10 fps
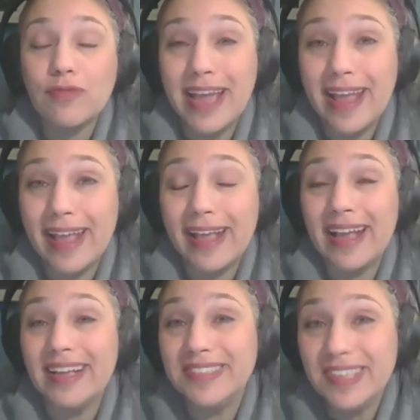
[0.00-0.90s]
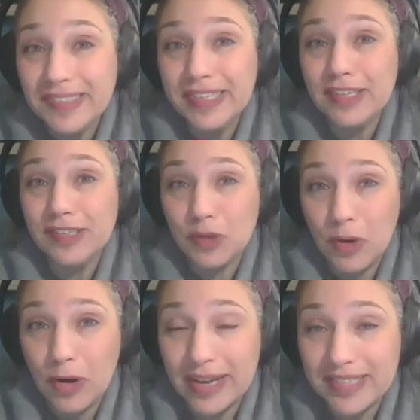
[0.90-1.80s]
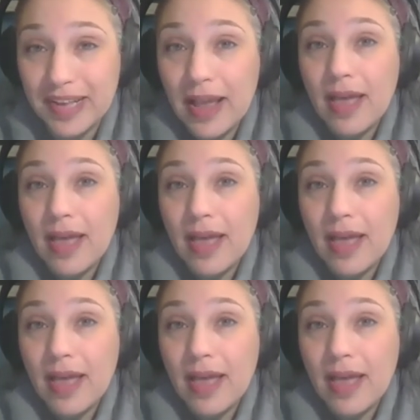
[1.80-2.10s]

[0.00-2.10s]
taking existing stories